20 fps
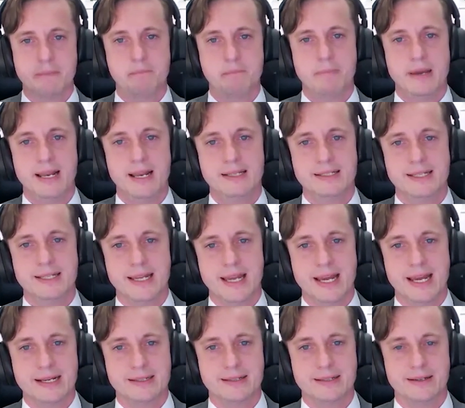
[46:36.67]
balancing
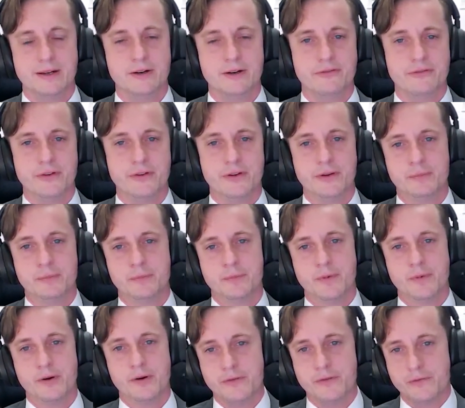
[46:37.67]
act of
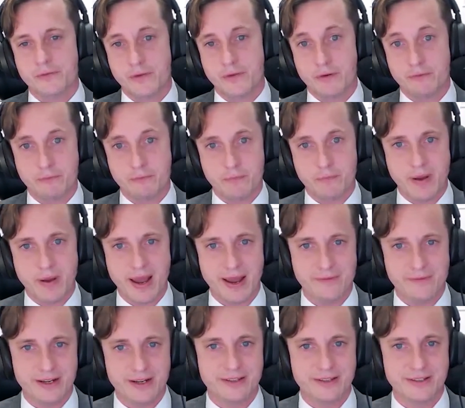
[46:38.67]

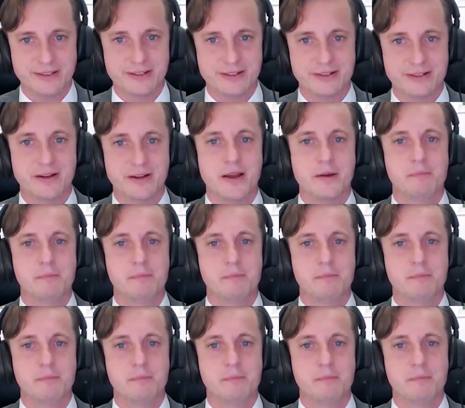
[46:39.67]
having the